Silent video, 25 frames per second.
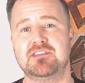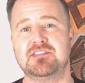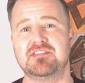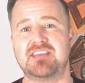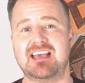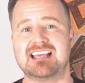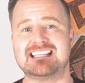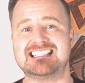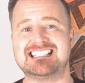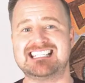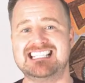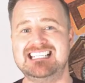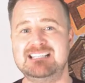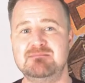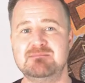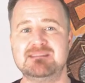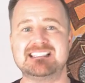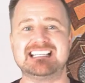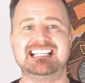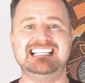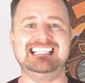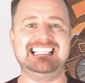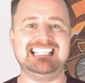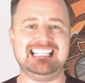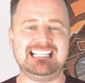that there
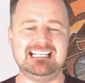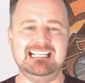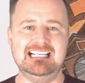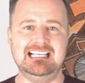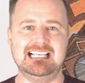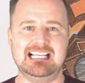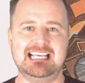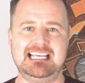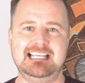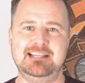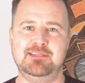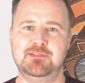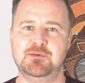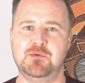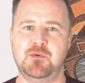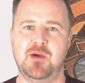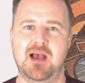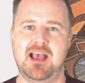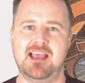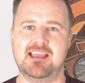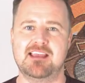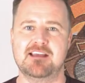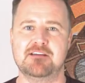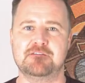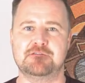seems little in the
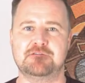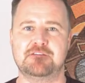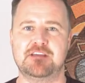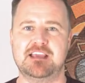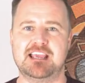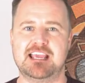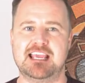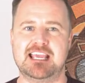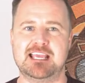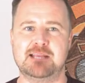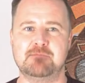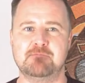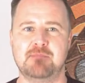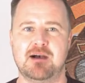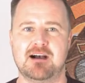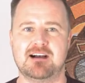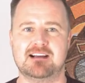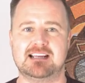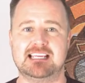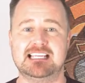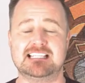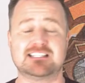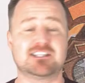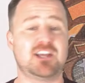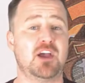way of fear in
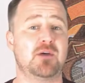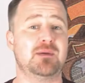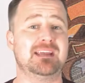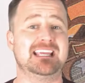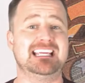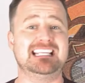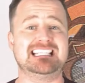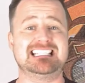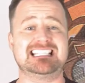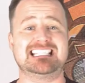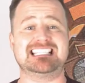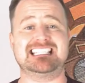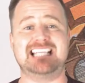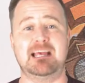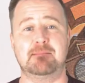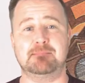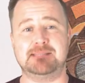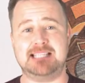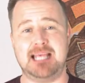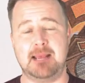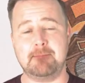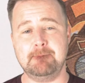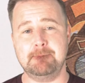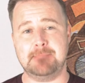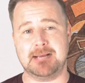markets going into
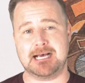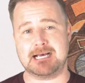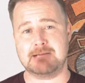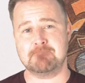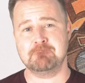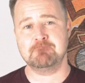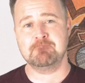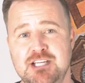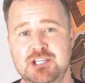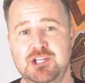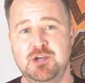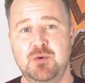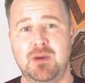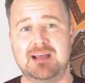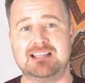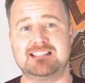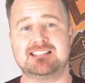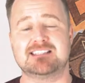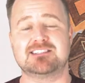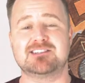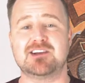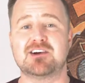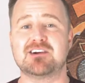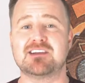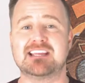September. US
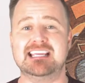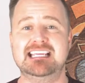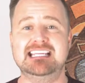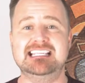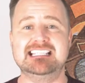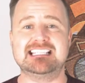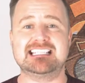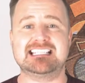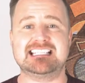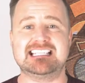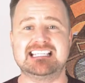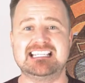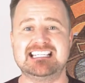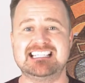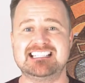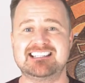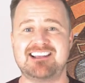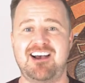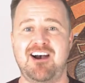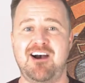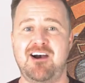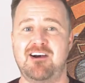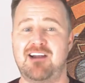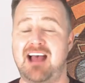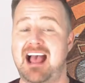stock indices
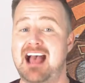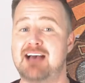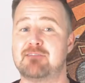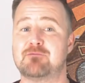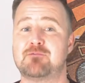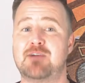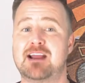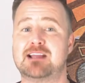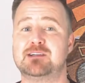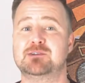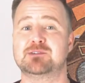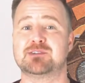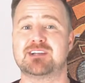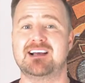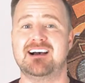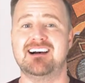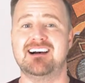are at record